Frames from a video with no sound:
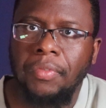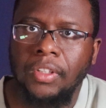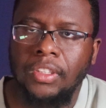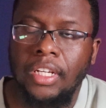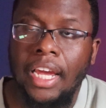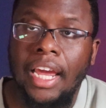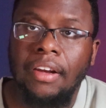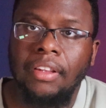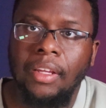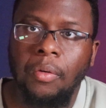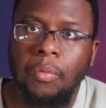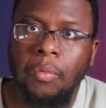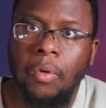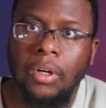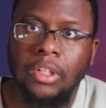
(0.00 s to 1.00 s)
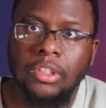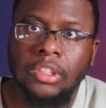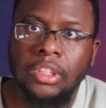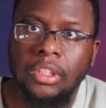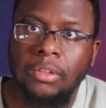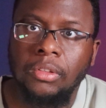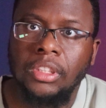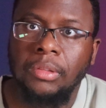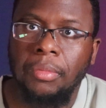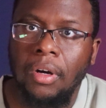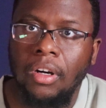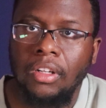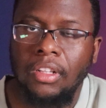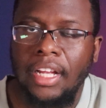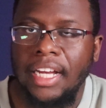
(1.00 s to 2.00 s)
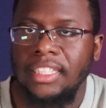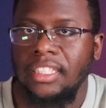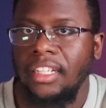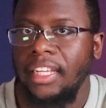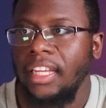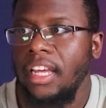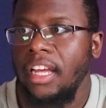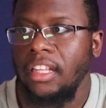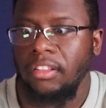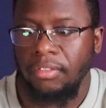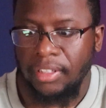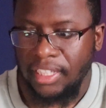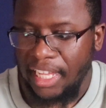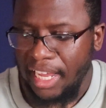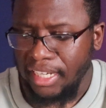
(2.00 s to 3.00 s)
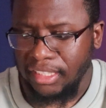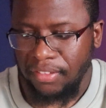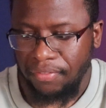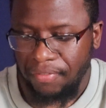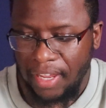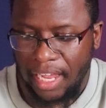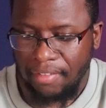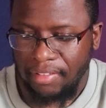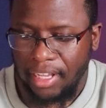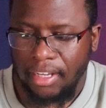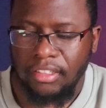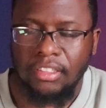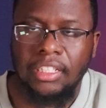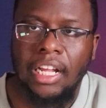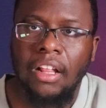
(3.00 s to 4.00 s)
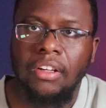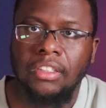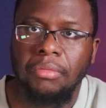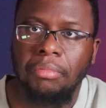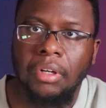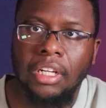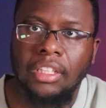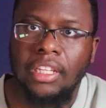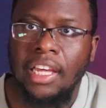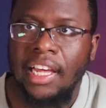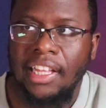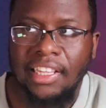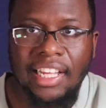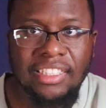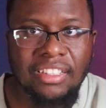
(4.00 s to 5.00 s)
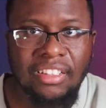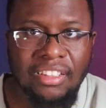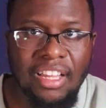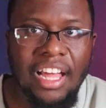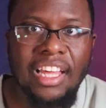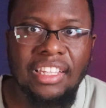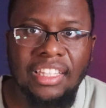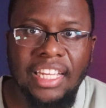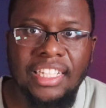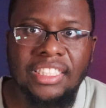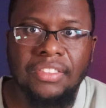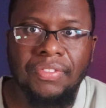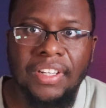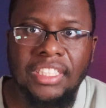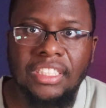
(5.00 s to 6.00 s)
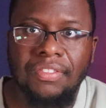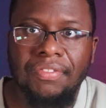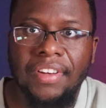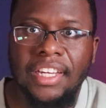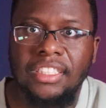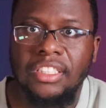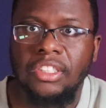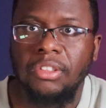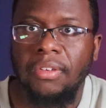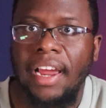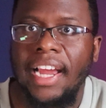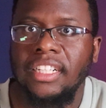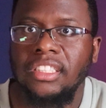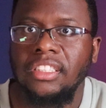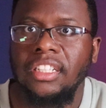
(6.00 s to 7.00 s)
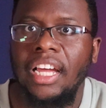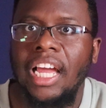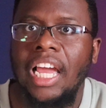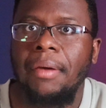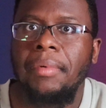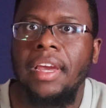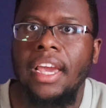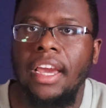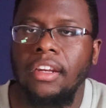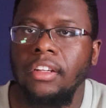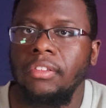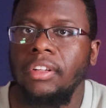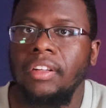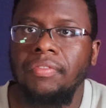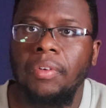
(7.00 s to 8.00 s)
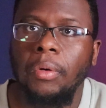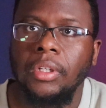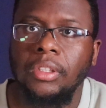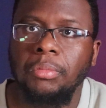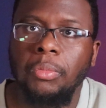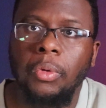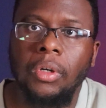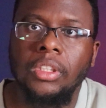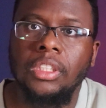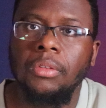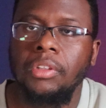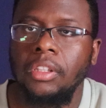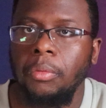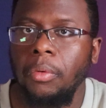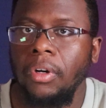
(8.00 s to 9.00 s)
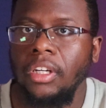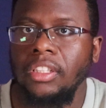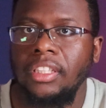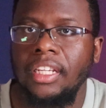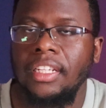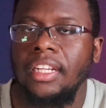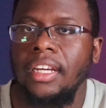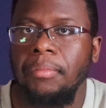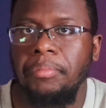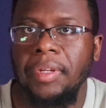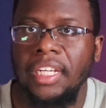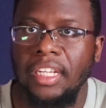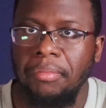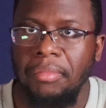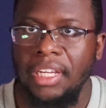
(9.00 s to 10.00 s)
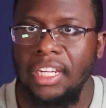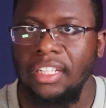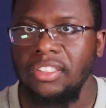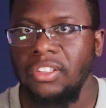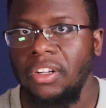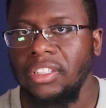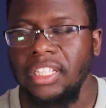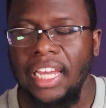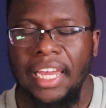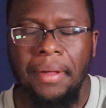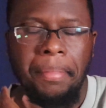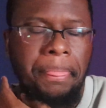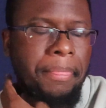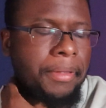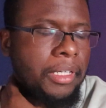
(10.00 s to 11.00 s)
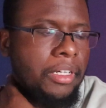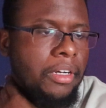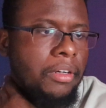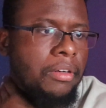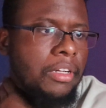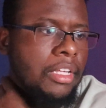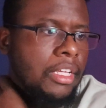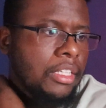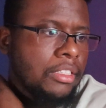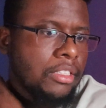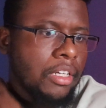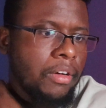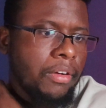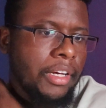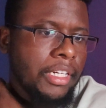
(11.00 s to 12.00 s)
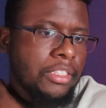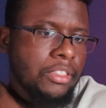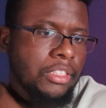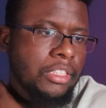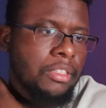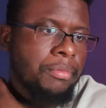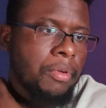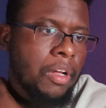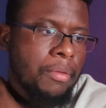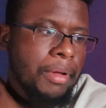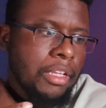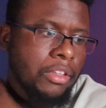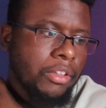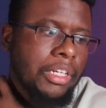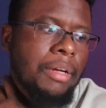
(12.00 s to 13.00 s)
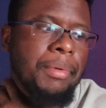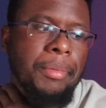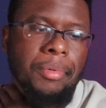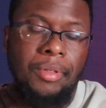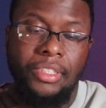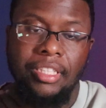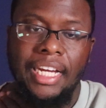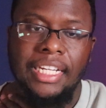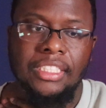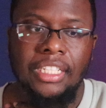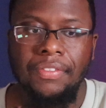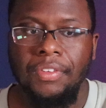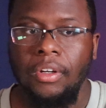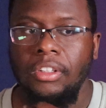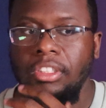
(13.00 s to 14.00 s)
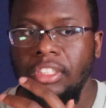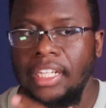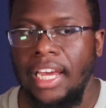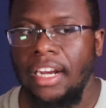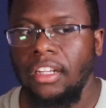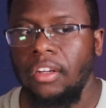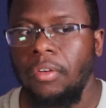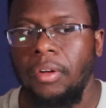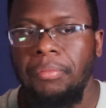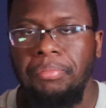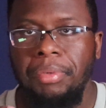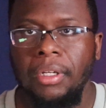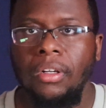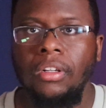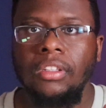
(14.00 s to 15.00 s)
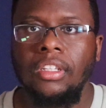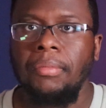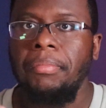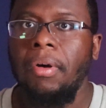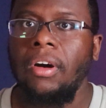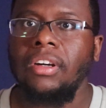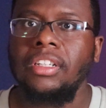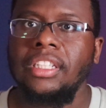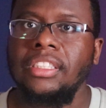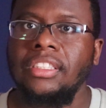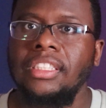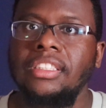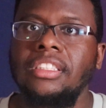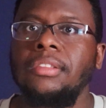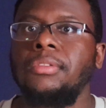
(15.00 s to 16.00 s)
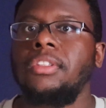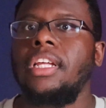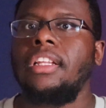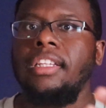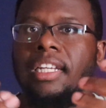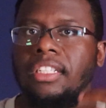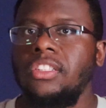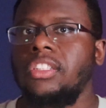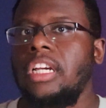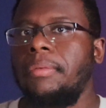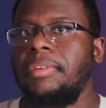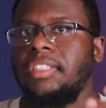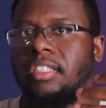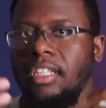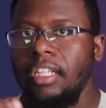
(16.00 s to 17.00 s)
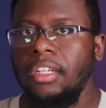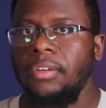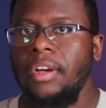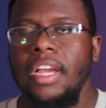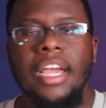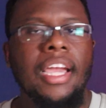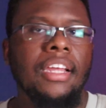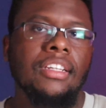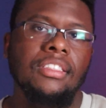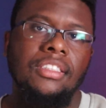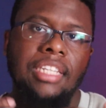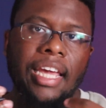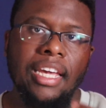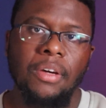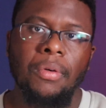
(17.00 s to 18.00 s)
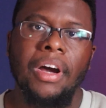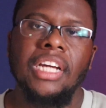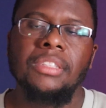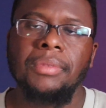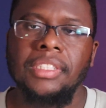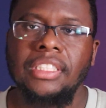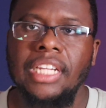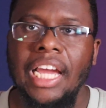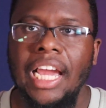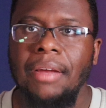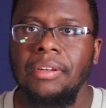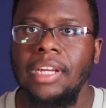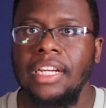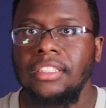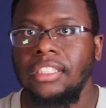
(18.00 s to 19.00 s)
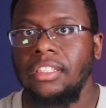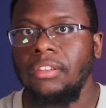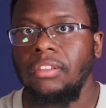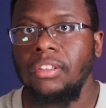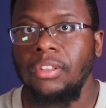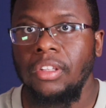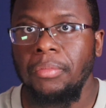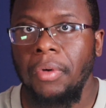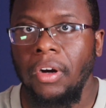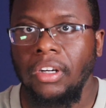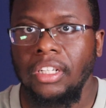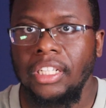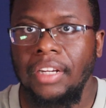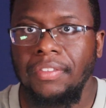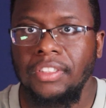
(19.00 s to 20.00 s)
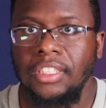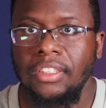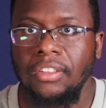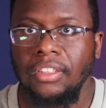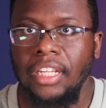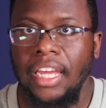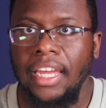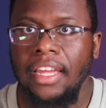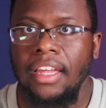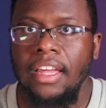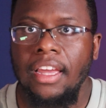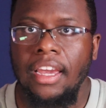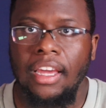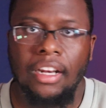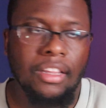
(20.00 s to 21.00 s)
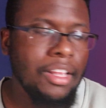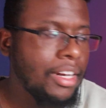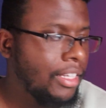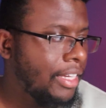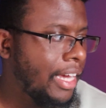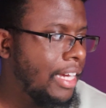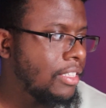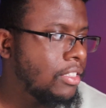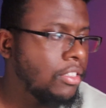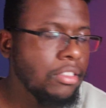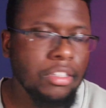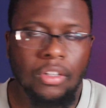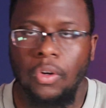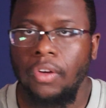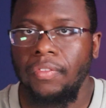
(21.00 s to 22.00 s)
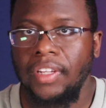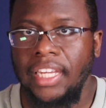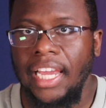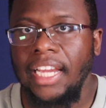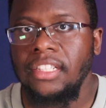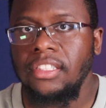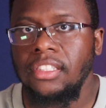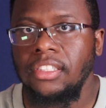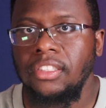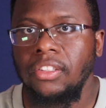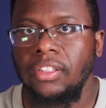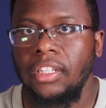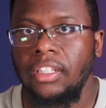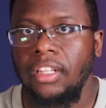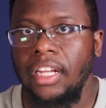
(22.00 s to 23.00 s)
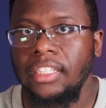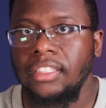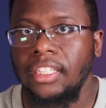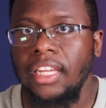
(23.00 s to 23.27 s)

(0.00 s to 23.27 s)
Versus you had like one or two small clients at like $3,000, $5,000 a month, that's a lot less face-to-face interaction time, and you can really focus more on doing the work than being in meetings all day. You know, so it's just all about learning how to be precise. And if you understand how to go and build the marketing system so that leads are coming to you, it doesn't take quite as much time to actually go do the marketing every single day. In a lot of cases, you can go on vacation and still get clients.